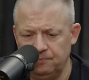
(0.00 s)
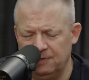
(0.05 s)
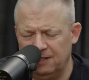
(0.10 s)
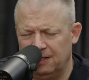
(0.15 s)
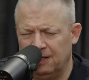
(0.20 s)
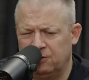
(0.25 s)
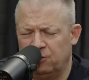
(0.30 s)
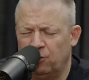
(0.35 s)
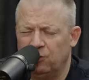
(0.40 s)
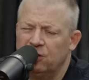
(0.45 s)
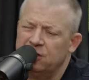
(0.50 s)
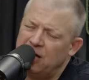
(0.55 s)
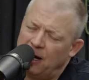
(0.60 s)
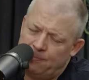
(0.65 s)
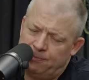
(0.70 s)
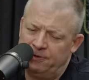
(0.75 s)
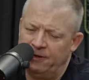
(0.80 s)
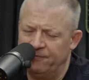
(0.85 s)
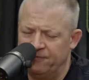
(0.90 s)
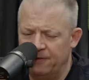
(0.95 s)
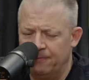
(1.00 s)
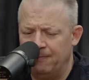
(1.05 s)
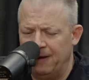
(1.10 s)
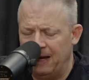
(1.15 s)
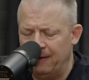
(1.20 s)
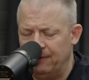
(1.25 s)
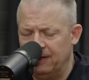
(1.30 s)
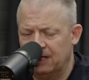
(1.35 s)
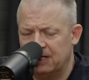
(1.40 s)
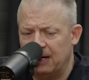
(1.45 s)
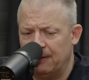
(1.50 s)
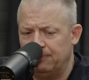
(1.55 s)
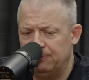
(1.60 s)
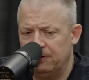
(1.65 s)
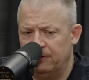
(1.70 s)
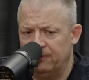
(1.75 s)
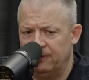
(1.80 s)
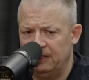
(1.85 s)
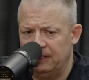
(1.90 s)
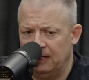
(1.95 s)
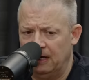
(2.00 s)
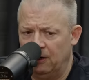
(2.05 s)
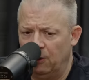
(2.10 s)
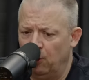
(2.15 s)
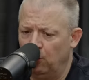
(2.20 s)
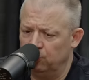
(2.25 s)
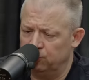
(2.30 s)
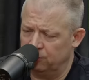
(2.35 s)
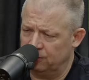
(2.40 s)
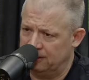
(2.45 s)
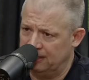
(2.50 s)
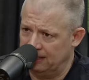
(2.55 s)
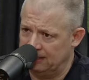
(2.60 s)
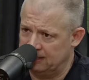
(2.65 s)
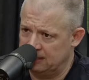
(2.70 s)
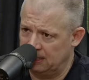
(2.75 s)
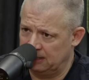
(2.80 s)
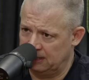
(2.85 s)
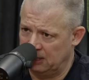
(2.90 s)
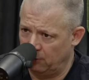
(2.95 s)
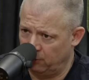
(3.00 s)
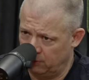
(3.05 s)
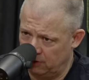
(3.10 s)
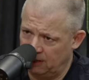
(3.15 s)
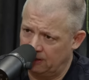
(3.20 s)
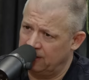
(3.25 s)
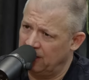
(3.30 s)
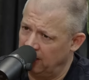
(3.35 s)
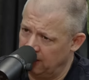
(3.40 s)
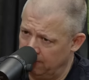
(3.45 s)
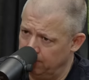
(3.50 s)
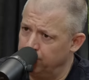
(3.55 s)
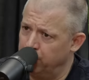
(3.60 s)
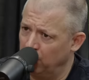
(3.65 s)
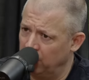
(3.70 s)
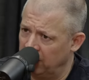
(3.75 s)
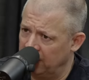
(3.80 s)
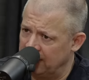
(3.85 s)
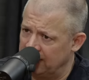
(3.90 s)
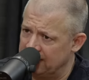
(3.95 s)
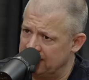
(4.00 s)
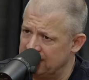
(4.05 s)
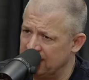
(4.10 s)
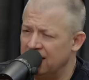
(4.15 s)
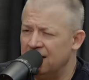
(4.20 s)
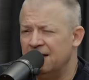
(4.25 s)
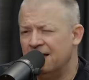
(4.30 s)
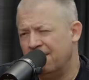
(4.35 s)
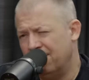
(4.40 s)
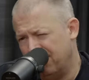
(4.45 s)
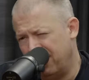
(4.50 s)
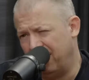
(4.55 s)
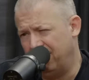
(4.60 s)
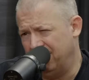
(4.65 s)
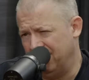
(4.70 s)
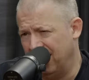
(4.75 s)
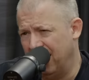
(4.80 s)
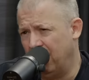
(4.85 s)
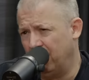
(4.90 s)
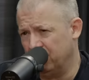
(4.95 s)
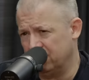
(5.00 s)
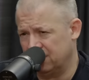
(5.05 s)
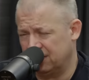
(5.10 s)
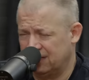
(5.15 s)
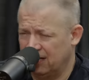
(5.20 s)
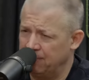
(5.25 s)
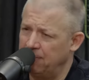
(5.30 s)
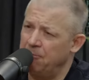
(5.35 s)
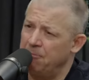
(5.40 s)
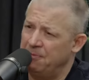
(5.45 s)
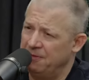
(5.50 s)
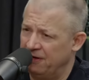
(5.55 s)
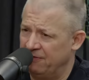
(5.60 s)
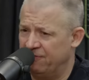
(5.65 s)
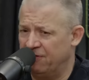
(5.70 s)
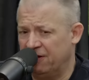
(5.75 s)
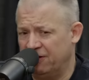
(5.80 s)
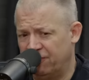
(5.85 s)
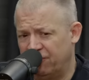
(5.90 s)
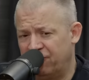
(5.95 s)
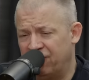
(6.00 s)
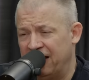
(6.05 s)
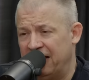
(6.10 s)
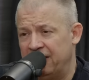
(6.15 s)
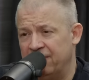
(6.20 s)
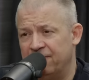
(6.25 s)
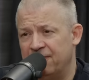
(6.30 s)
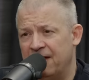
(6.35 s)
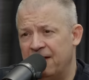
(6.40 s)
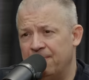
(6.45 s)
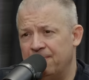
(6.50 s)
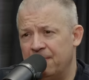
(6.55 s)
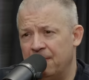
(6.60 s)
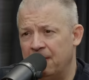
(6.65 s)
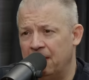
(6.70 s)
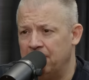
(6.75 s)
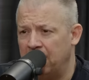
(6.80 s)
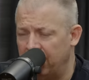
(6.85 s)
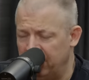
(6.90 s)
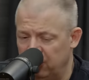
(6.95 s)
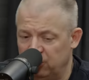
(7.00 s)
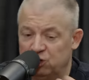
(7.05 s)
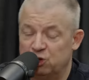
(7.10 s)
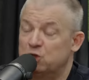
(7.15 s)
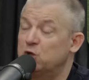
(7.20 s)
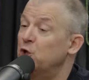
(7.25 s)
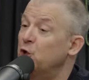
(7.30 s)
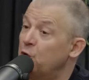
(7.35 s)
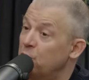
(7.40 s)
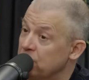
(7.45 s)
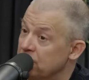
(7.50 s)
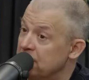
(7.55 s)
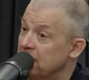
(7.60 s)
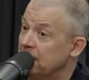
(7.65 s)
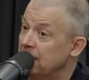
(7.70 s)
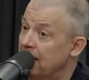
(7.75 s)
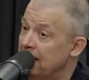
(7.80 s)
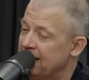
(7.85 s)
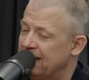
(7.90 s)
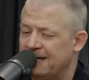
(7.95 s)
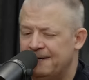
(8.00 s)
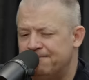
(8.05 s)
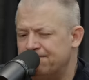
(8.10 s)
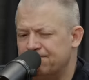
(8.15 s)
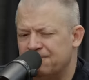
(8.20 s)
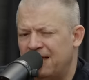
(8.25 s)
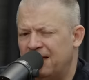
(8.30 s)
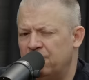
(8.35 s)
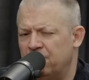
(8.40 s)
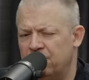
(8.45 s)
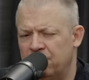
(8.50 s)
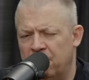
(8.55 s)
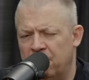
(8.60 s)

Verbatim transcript: a, a, couple of them, maybe a couple of the uh, older kids like that were like kind of bullies. Maybe that was like I remember being very afraid of them, and then maybe you just learn to like it. I don't